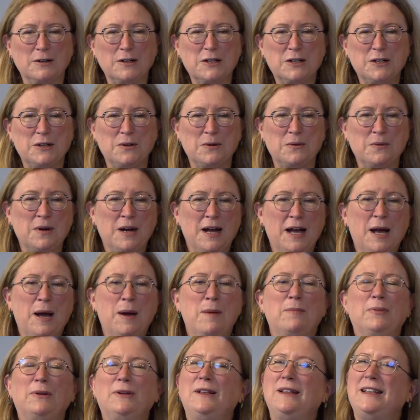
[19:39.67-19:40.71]
So
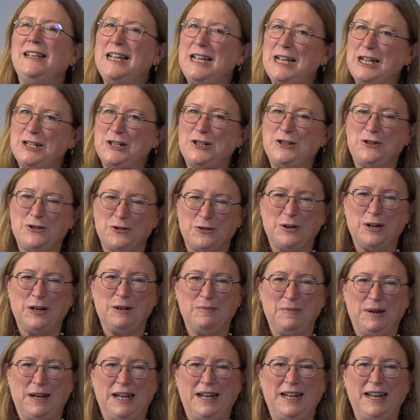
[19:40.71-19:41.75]
please join
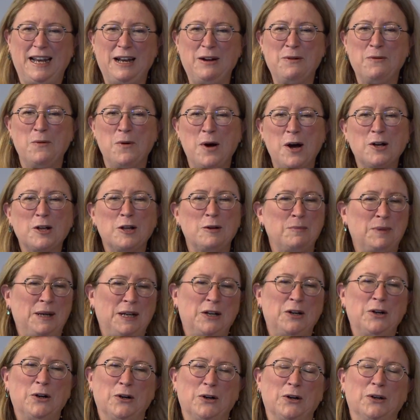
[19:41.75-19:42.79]
me in
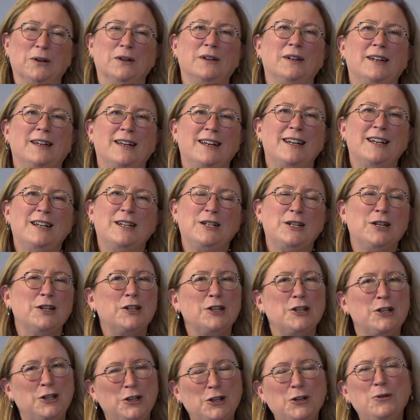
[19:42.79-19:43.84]
welcoming her to
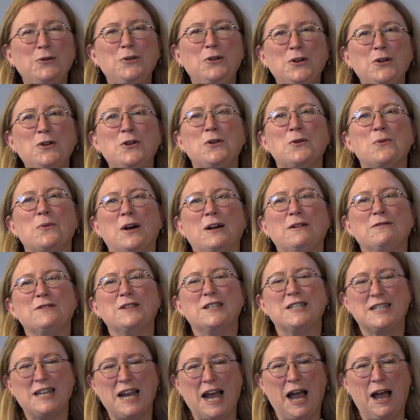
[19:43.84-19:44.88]
the QUF
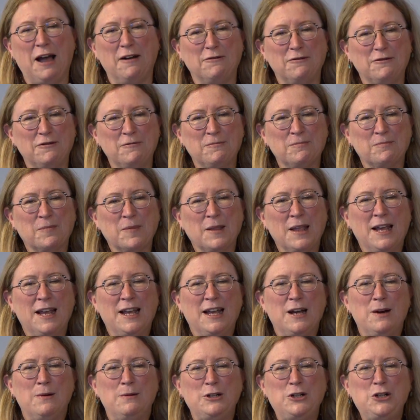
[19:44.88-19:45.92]
staff,
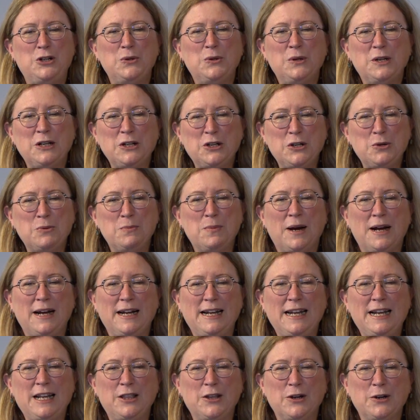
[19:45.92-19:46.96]
which you can do by
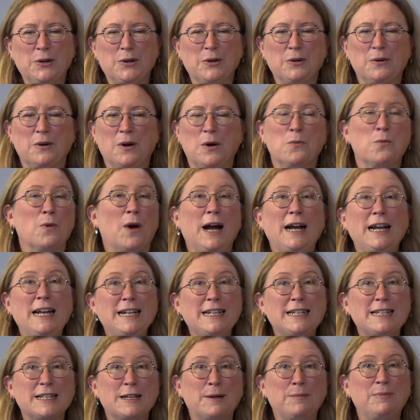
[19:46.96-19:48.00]
either writing
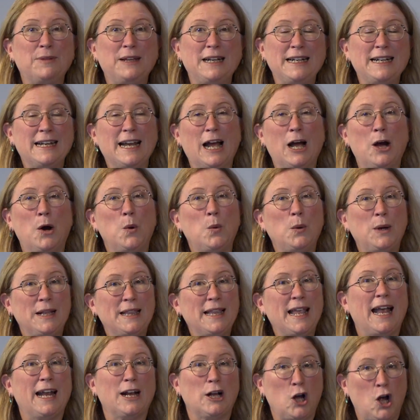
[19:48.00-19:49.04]
something now in
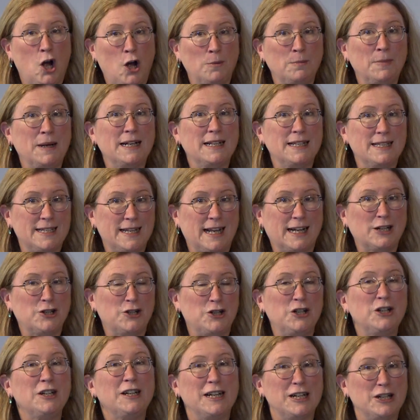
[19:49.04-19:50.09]
that comment
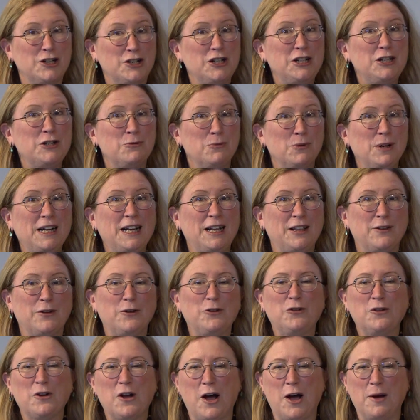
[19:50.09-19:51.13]
section, because she's reading
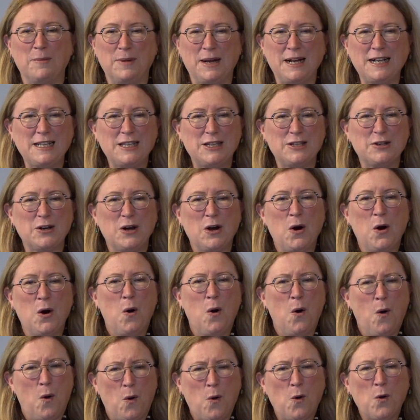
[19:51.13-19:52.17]
those comments,
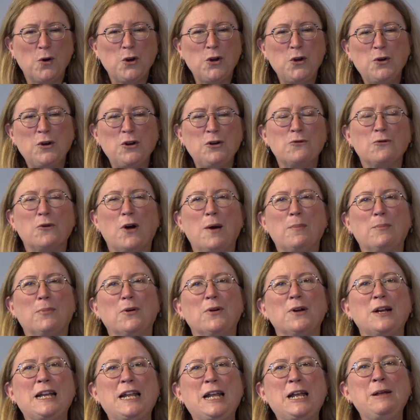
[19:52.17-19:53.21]
or you can drop her
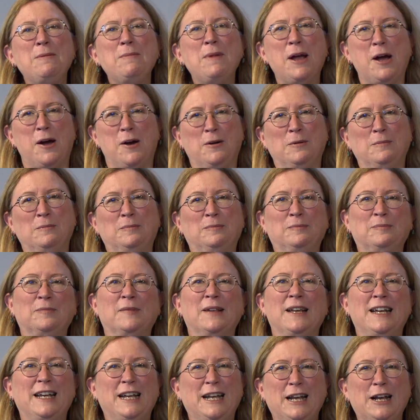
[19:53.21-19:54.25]
an email.
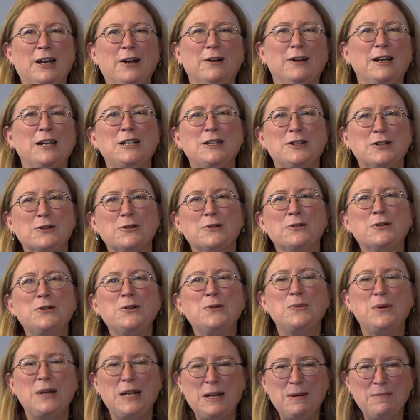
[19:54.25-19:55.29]
Here is her
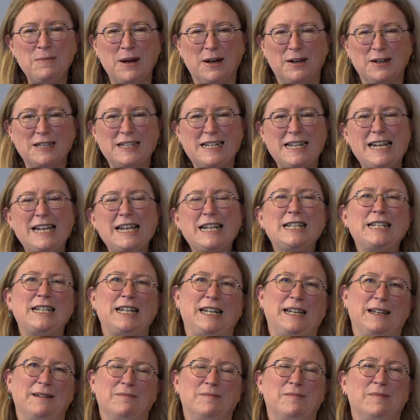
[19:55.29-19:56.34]
new email. It's
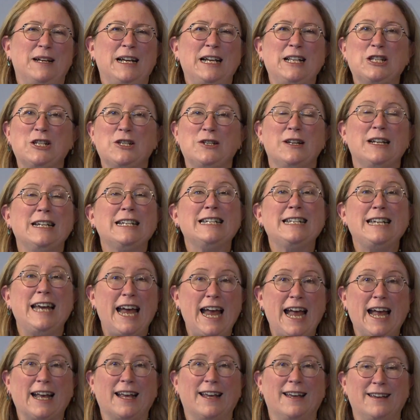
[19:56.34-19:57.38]
easy. It's
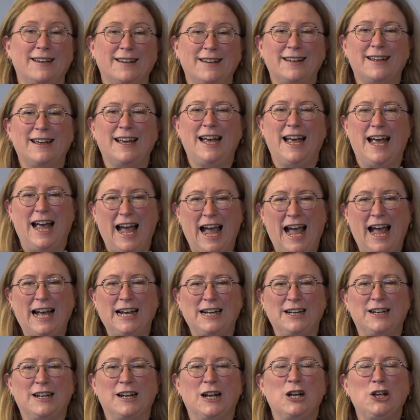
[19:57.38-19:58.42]

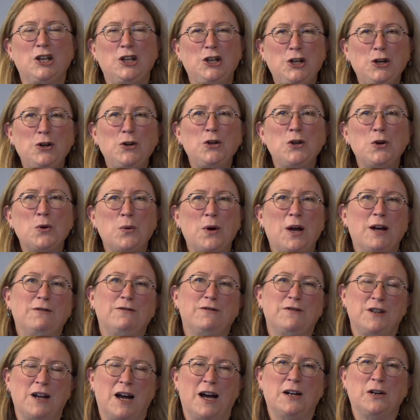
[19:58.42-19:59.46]

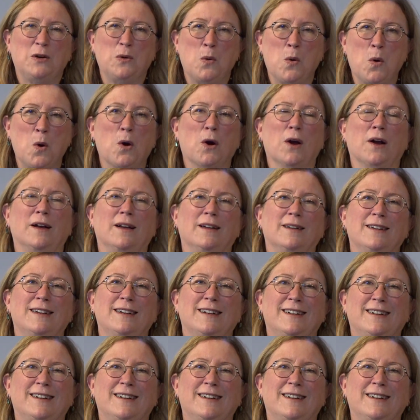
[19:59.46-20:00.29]
tech@quf.org.